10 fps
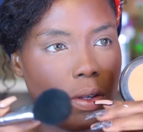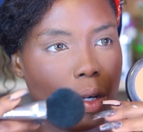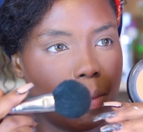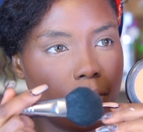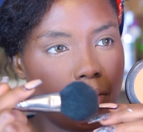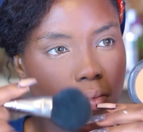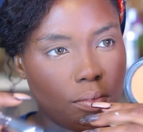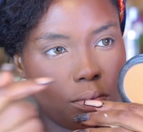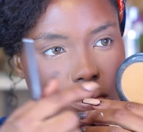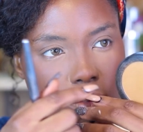See, I'm
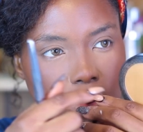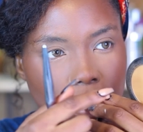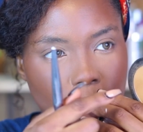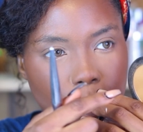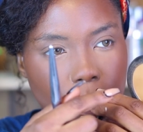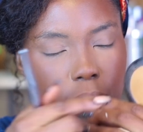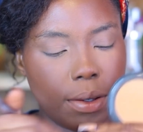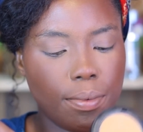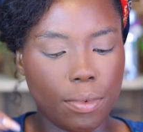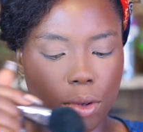deep
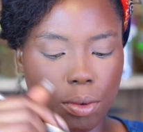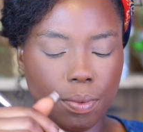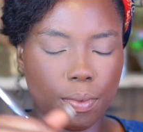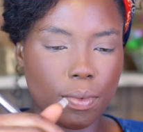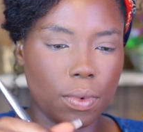in, so